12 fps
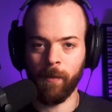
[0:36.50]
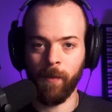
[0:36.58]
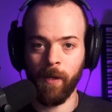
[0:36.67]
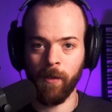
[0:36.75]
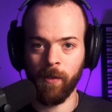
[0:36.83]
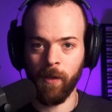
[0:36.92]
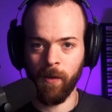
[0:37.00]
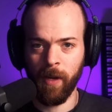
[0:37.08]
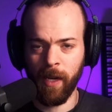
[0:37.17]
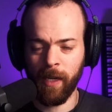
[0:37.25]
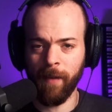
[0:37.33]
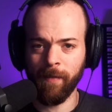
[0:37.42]
as well. So
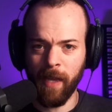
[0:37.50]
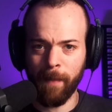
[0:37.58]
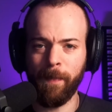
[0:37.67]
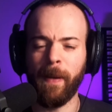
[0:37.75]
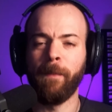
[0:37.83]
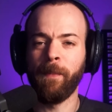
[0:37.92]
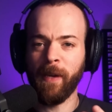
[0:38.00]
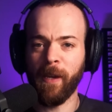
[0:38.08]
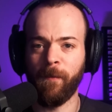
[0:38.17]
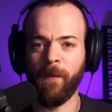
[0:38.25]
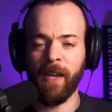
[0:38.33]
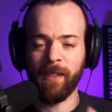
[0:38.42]
it gives that pumping
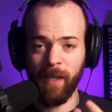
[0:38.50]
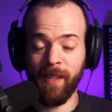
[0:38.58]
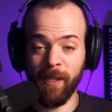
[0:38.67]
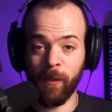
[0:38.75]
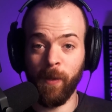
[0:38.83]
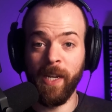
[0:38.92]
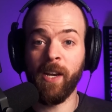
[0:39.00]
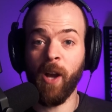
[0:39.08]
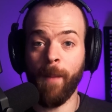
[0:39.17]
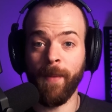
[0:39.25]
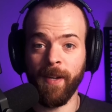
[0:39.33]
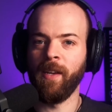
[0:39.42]
effect that is really
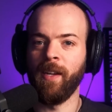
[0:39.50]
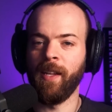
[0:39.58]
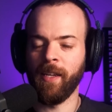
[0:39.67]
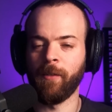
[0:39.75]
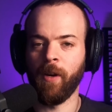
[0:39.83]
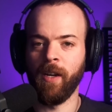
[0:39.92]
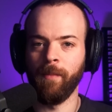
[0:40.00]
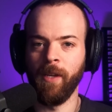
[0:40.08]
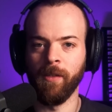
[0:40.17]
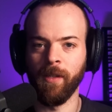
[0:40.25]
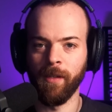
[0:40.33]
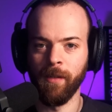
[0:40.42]
common in electronic
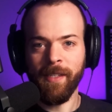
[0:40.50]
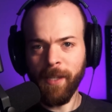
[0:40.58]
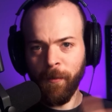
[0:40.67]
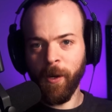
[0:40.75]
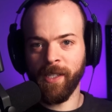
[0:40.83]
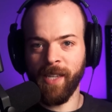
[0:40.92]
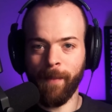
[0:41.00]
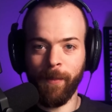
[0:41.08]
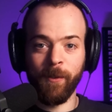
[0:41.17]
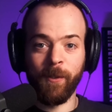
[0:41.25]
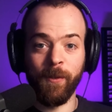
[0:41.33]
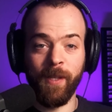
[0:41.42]
music. Listen, for
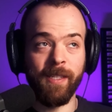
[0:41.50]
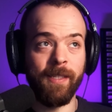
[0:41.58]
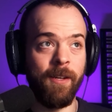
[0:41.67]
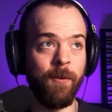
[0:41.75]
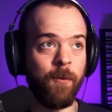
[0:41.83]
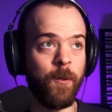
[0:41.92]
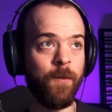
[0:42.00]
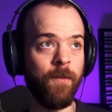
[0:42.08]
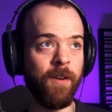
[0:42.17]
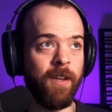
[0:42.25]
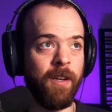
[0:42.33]
example, to this little groove over